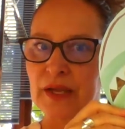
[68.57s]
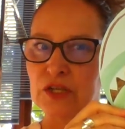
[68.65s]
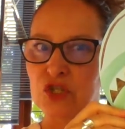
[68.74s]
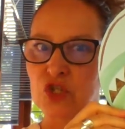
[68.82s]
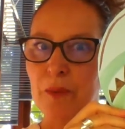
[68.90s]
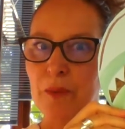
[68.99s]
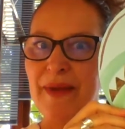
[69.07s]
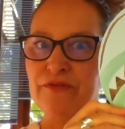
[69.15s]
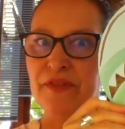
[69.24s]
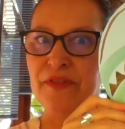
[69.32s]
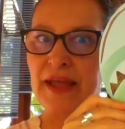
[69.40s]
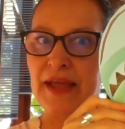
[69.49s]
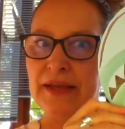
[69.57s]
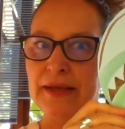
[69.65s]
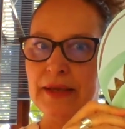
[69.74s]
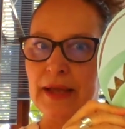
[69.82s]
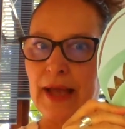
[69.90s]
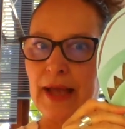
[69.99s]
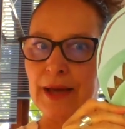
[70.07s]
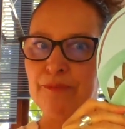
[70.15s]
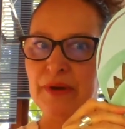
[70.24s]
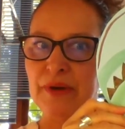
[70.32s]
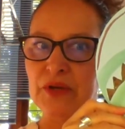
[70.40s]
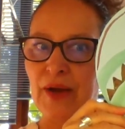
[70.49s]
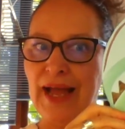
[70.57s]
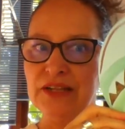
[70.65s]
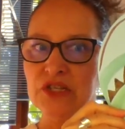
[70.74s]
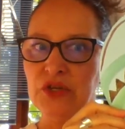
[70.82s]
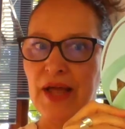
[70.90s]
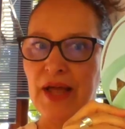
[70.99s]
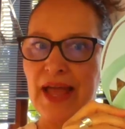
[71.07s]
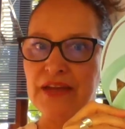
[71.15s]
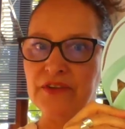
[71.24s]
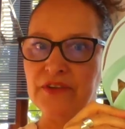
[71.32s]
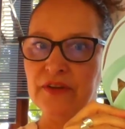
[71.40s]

stop everything and put your hands on your head